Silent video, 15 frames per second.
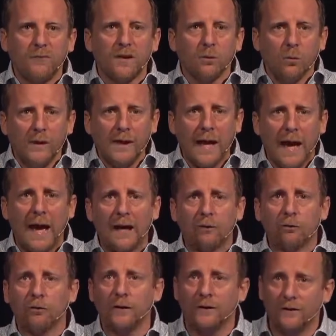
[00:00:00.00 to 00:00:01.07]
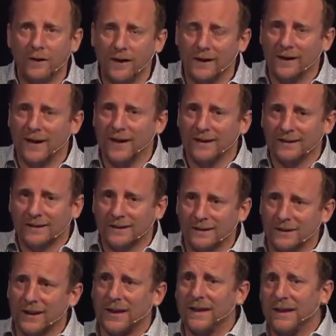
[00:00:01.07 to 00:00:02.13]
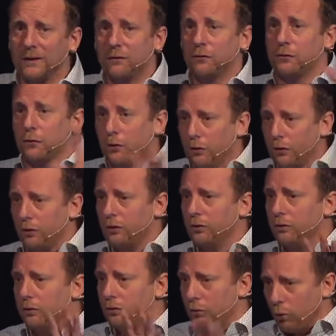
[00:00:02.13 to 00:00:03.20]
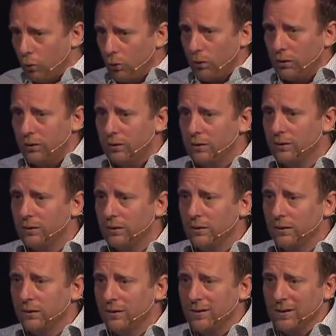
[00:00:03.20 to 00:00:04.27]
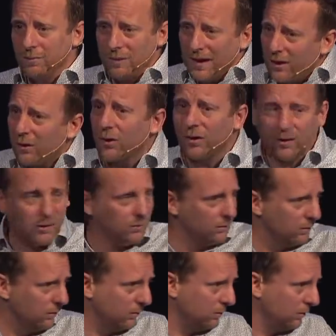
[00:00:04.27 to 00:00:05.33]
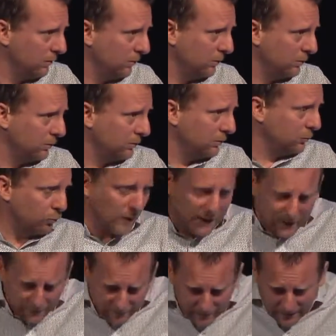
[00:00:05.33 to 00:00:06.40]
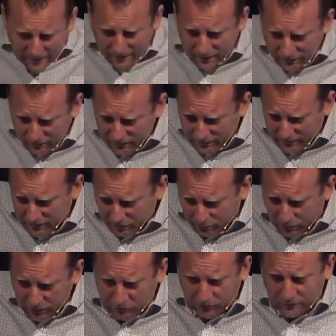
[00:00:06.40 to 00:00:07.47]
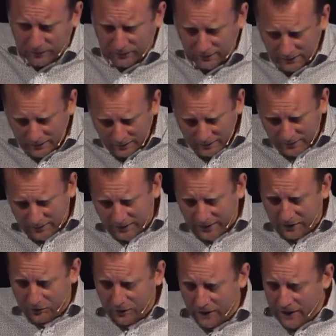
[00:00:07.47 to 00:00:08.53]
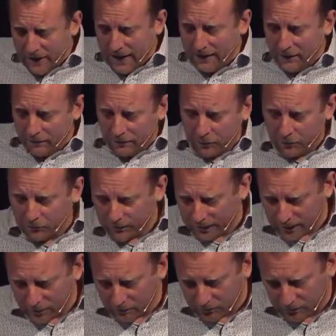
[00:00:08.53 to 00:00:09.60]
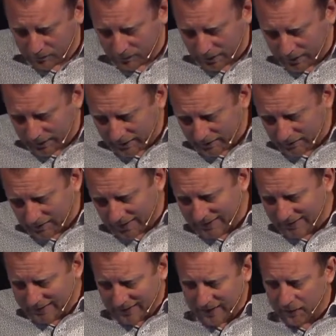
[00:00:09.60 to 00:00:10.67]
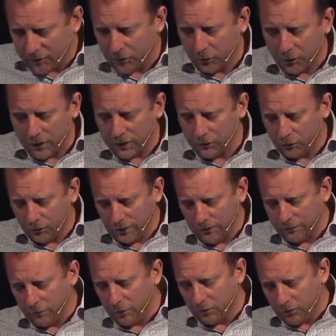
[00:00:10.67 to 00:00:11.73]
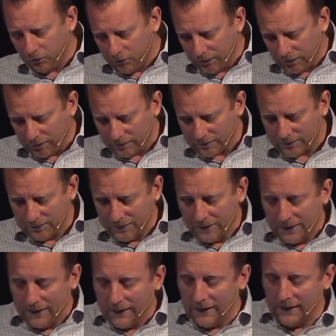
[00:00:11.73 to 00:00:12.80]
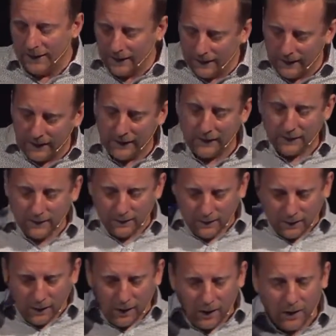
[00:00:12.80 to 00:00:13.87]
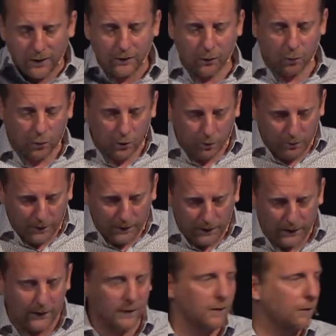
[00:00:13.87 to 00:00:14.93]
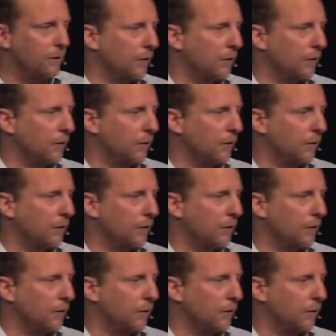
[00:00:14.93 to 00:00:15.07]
we actually take a slight turn toward the better, right at the end of this depression stage. And the verse that comes to mind is Isaiah 33, verse 6. He, God, will be the